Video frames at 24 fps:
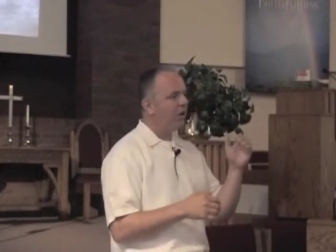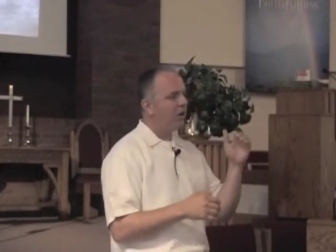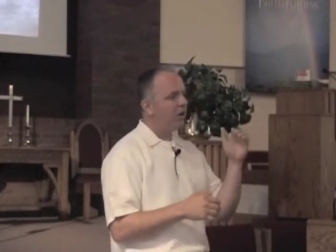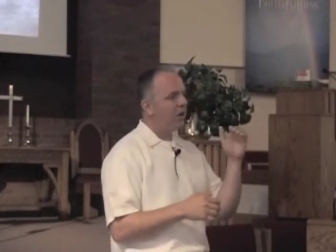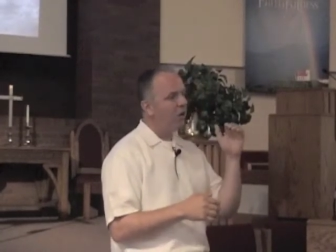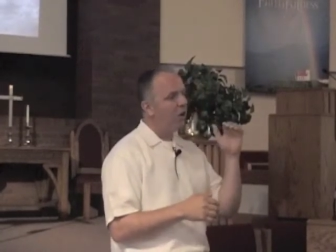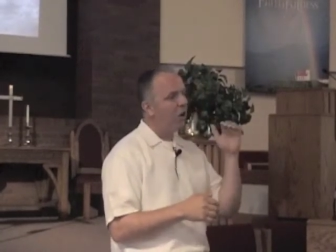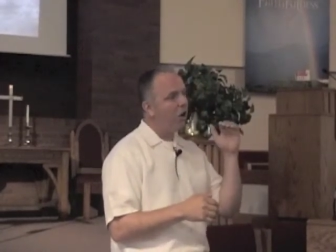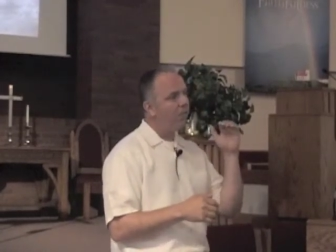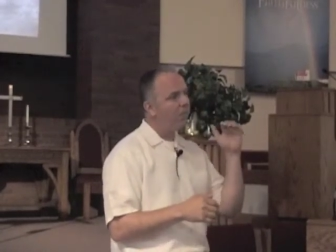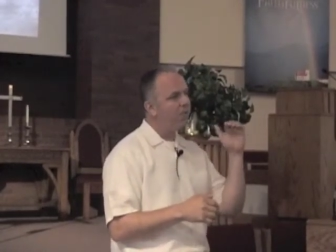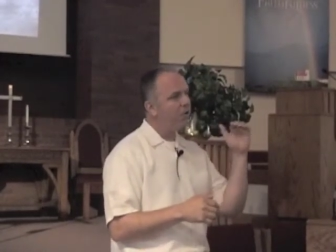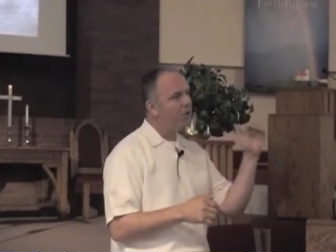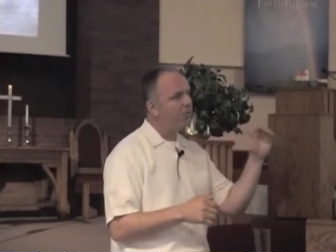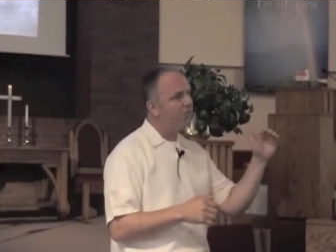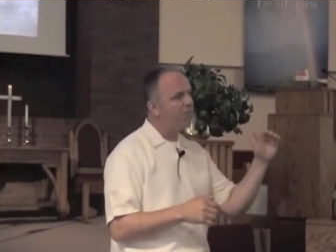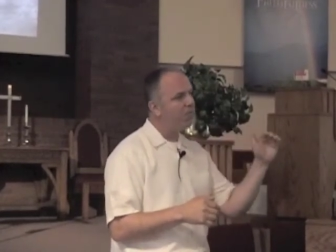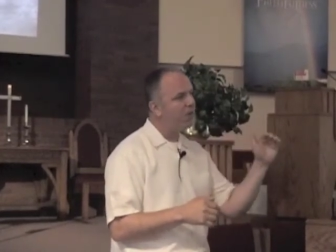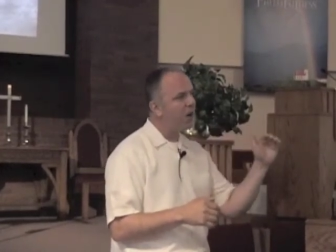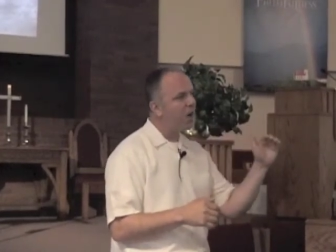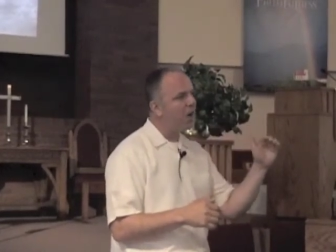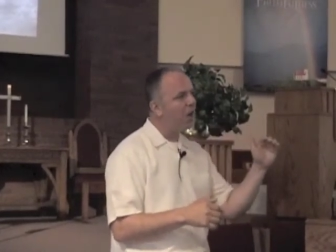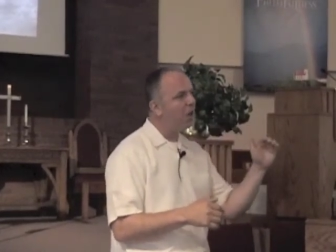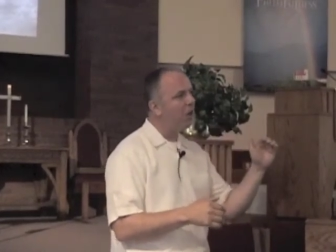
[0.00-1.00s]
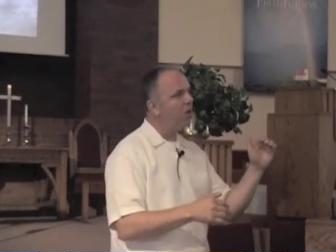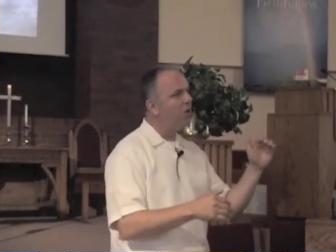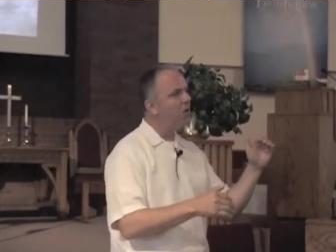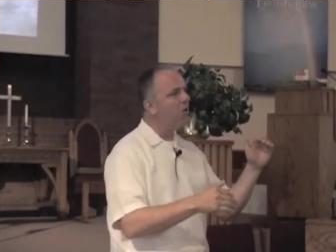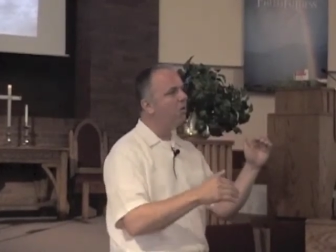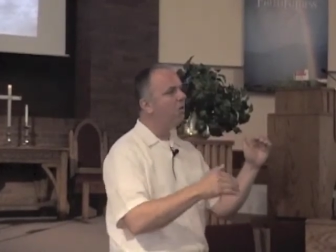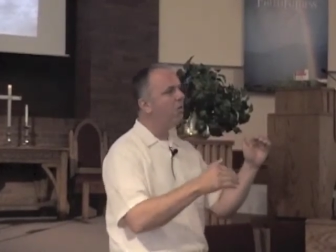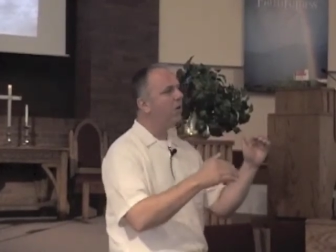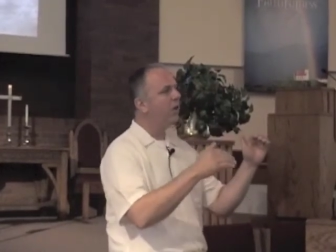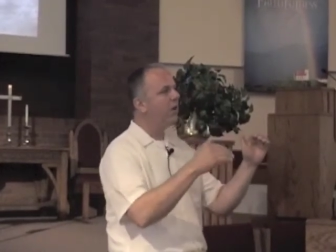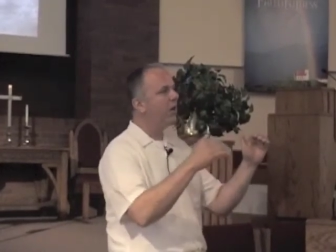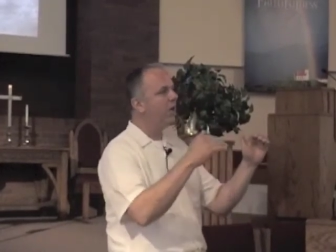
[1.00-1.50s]
an offer to
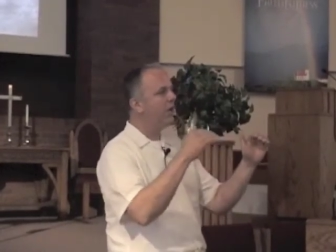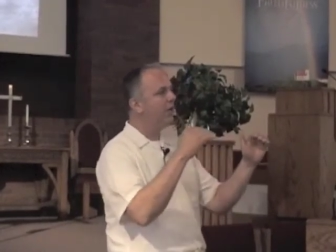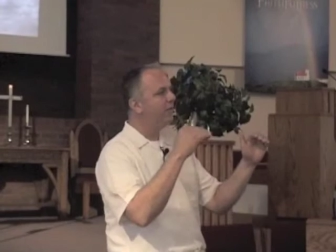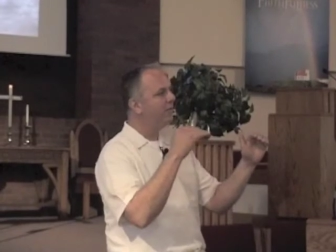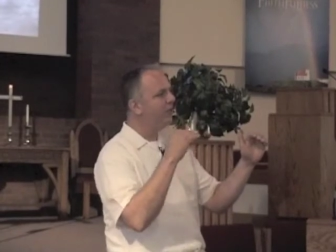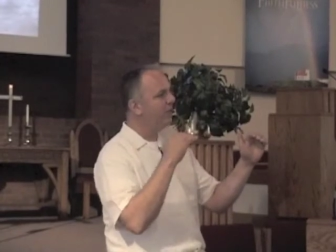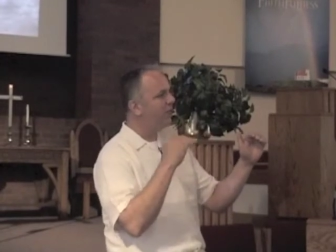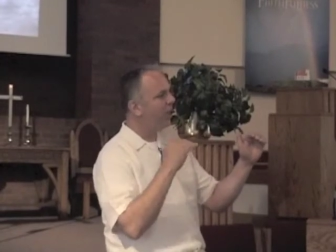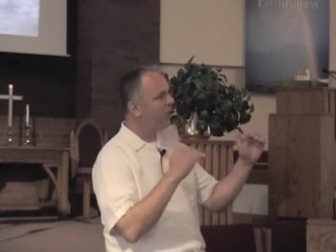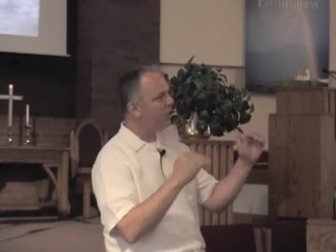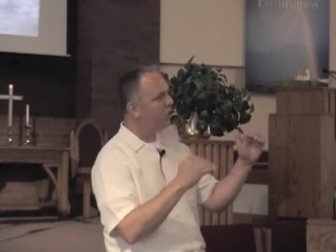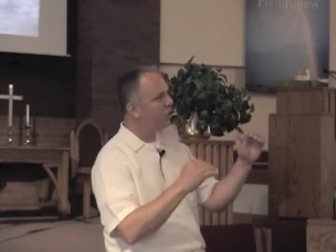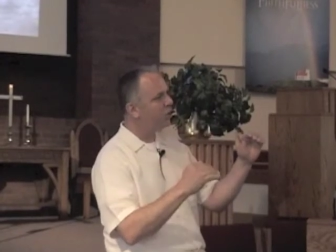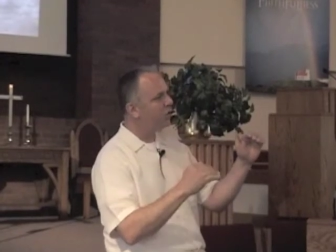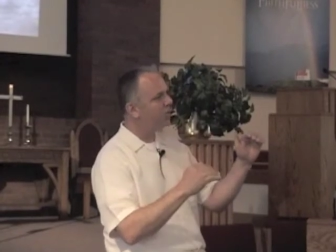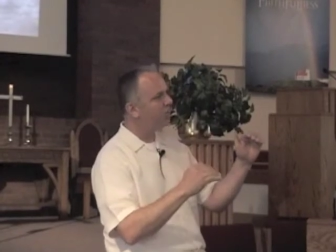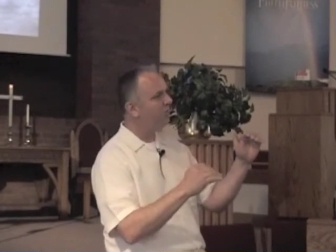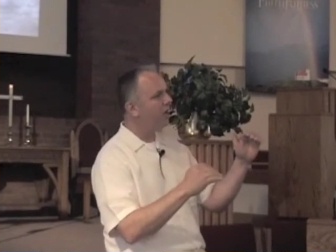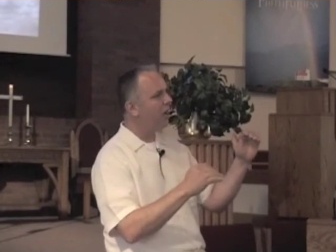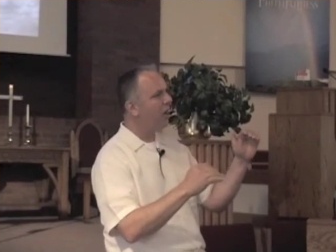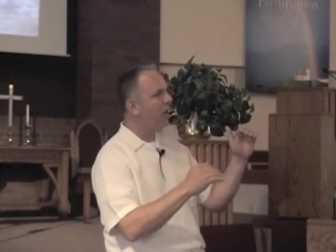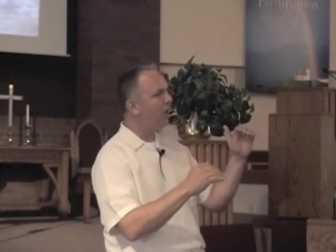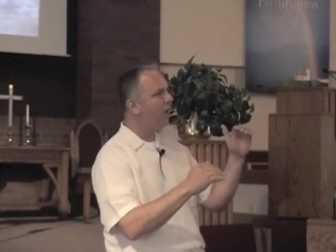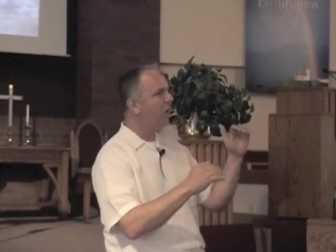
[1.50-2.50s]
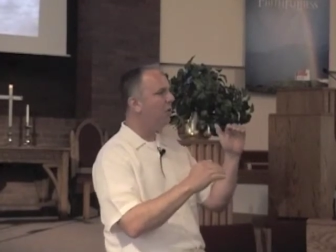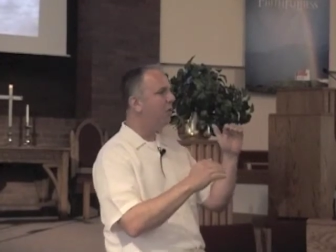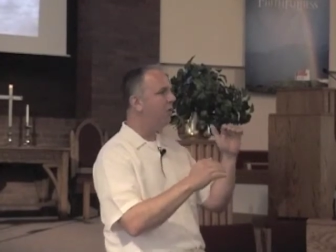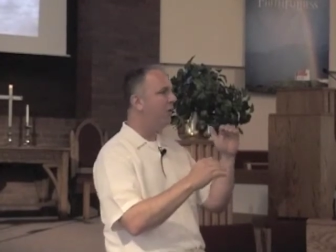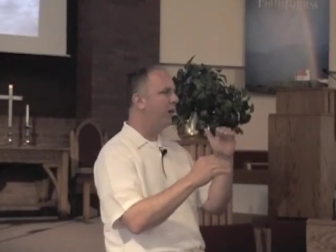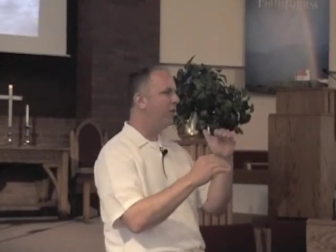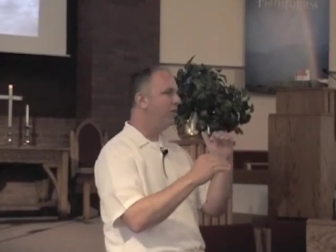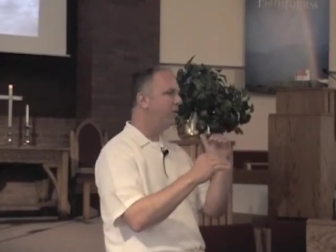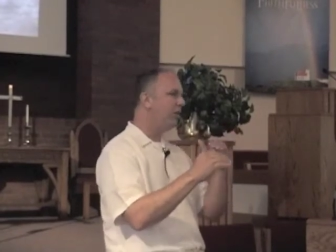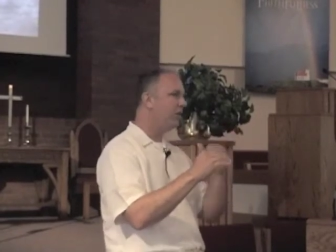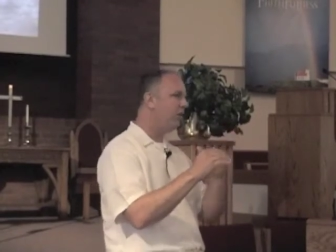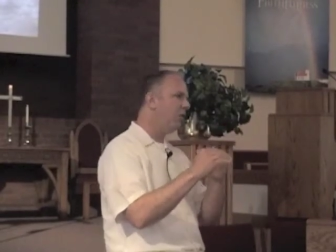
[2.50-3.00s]
follow, an invitation to
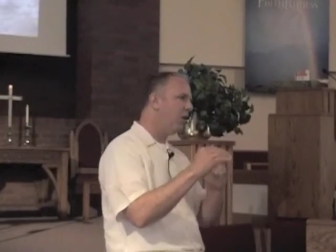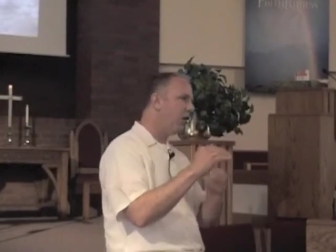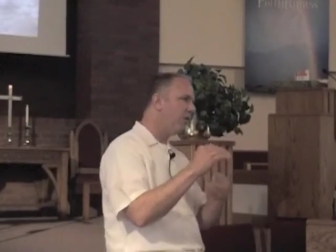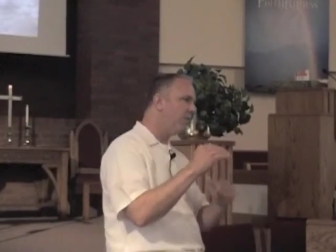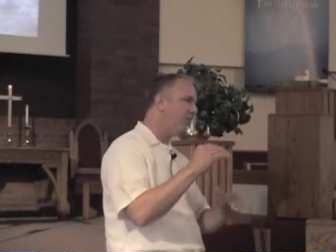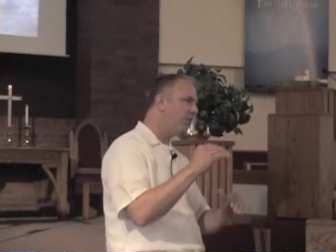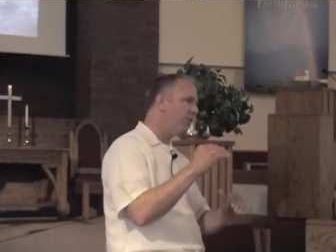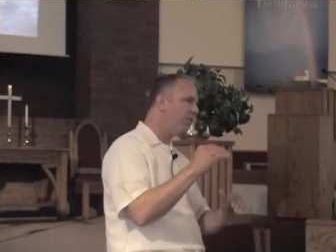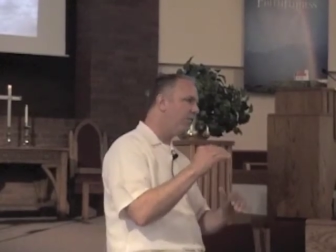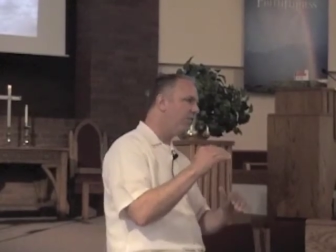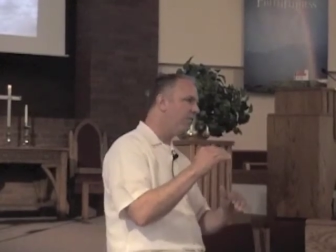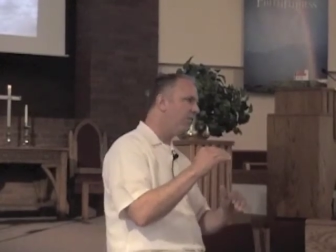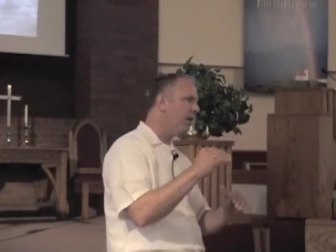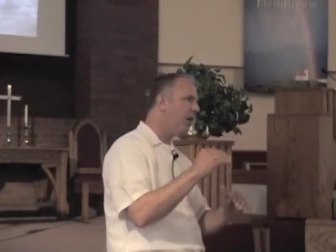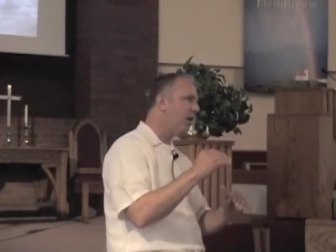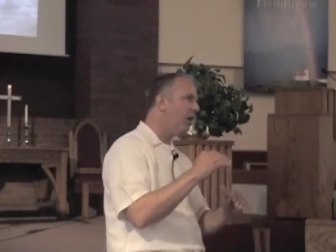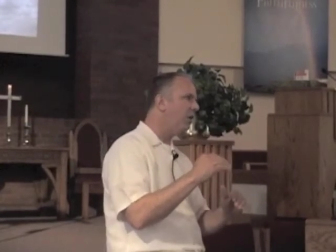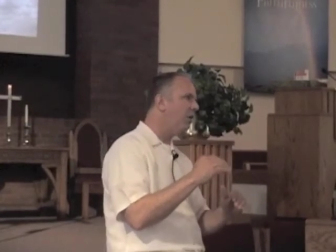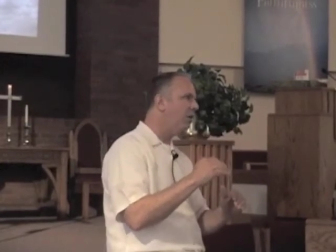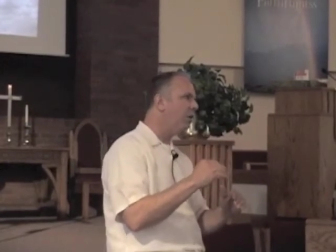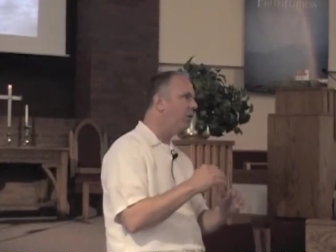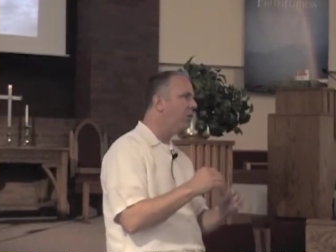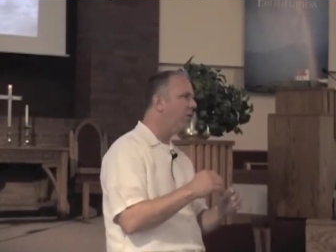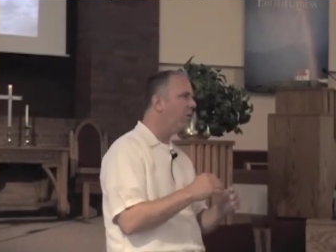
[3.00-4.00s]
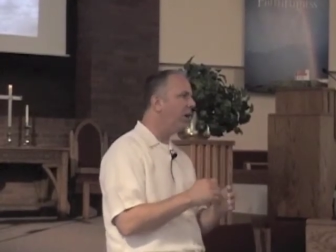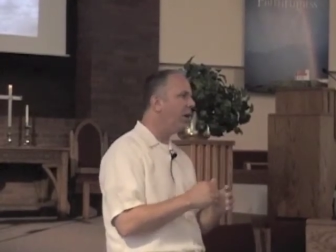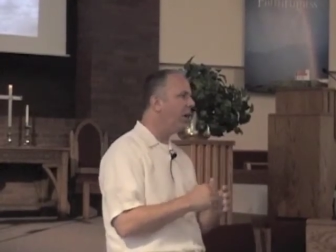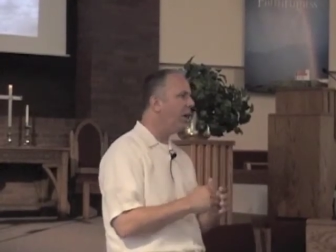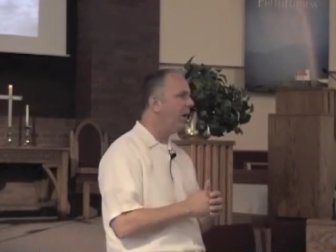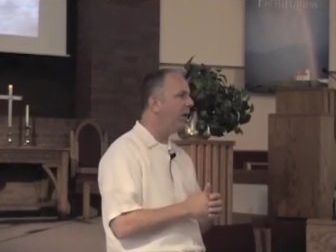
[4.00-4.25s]
follow, and then an offer to follow.